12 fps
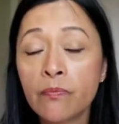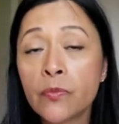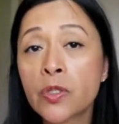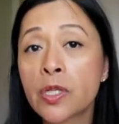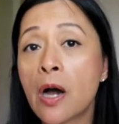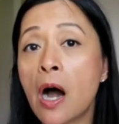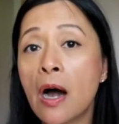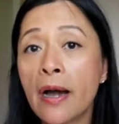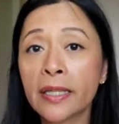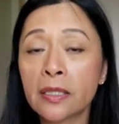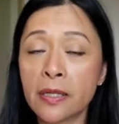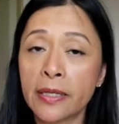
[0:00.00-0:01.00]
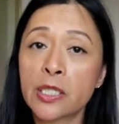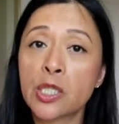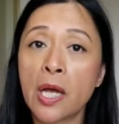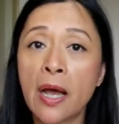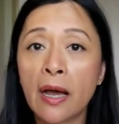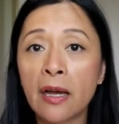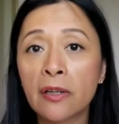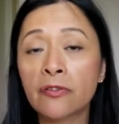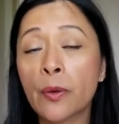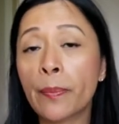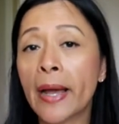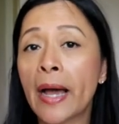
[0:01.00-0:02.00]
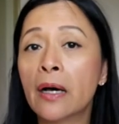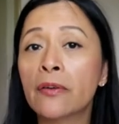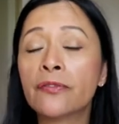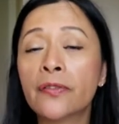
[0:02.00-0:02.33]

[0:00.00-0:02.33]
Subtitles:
So I tend to have about